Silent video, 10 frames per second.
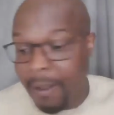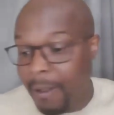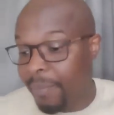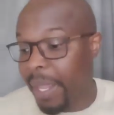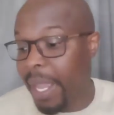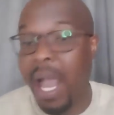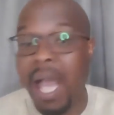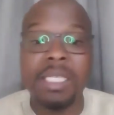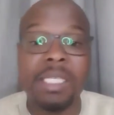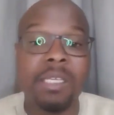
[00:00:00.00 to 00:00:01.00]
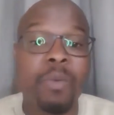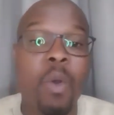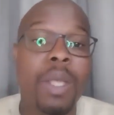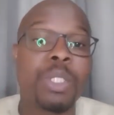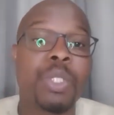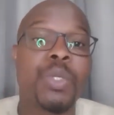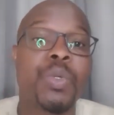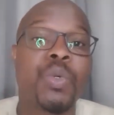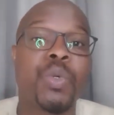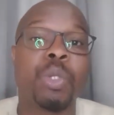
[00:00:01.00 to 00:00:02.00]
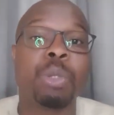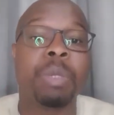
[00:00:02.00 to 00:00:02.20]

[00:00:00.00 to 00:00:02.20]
Asisipho wants to